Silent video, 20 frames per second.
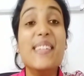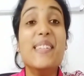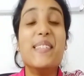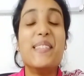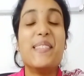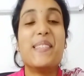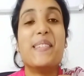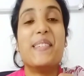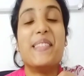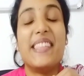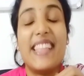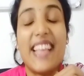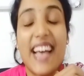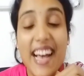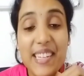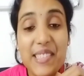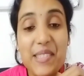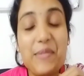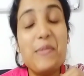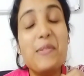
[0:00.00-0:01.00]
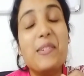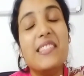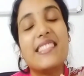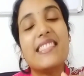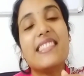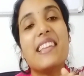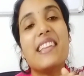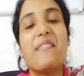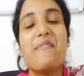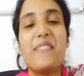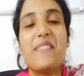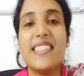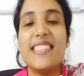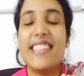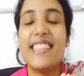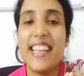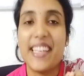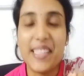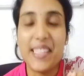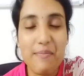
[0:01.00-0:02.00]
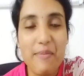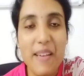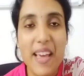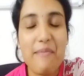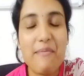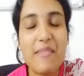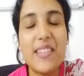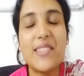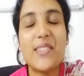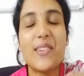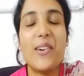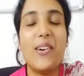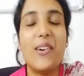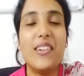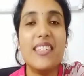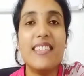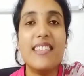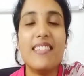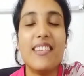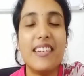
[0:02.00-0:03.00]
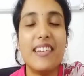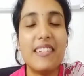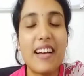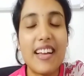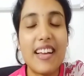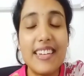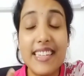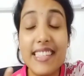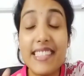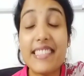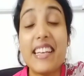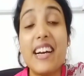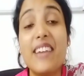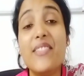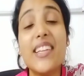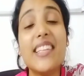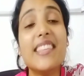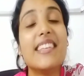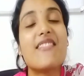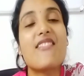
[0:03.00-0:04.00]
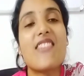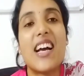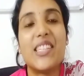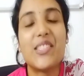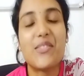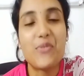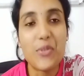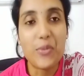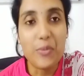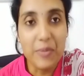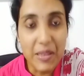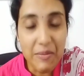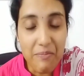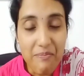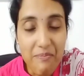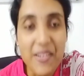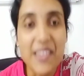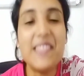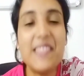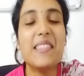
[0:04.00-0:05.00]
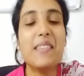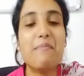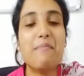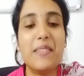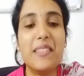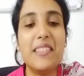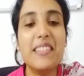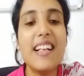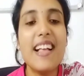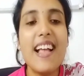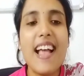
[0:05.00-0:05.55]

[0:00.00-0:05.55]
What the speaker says: So that was Griffith's experiment on discovering the transforming principle.